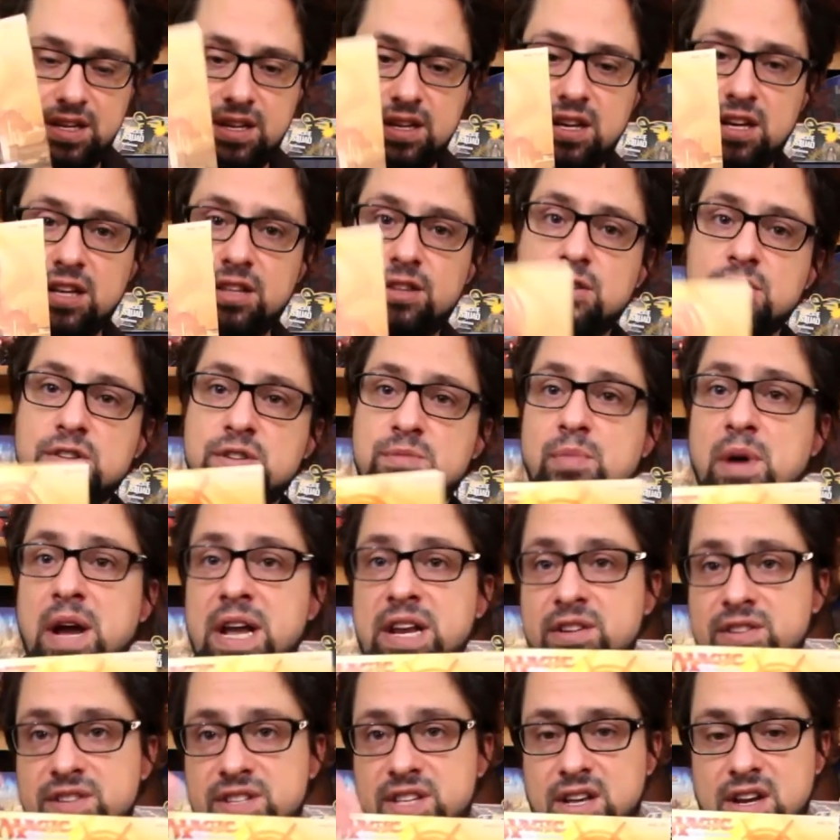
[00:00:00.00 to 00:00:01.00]
You get those
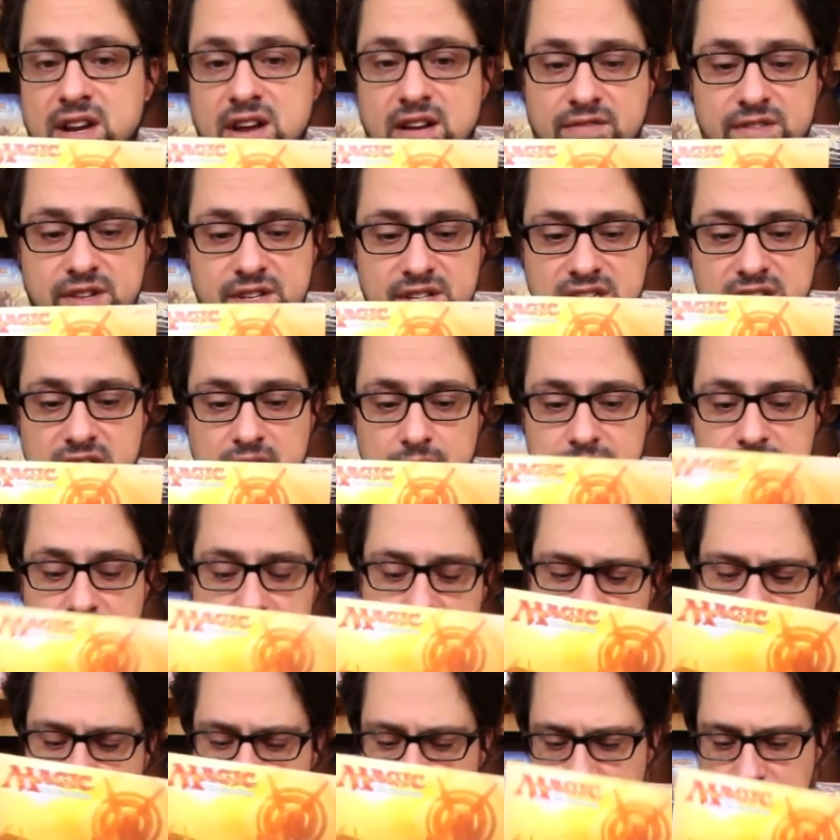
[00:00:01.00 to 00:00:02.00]
binders that have the slip
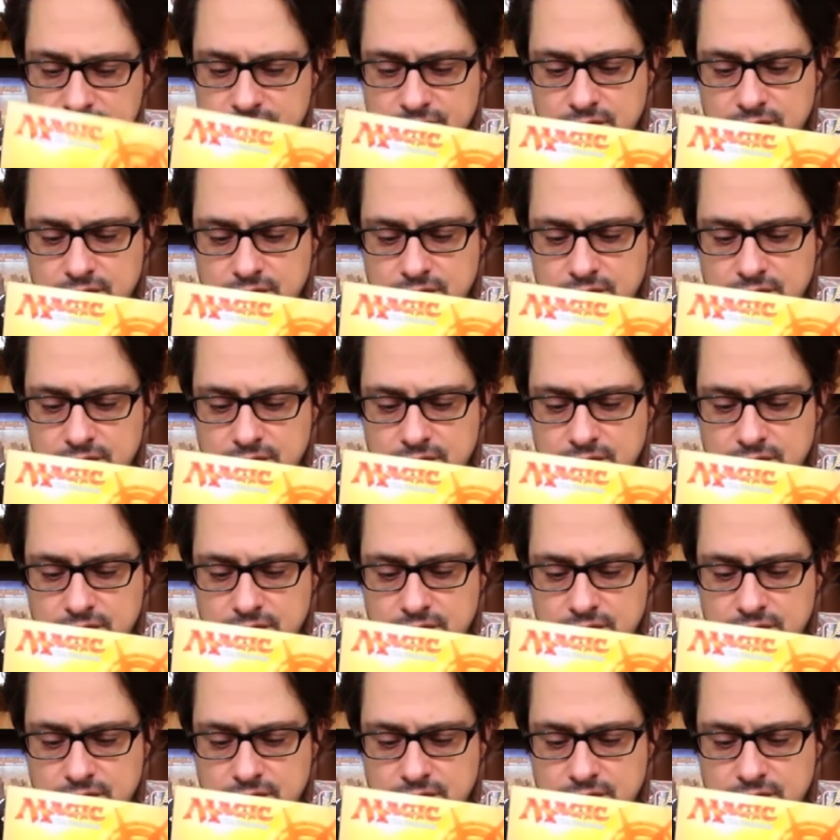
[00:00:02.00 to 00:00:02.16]
sleeve in the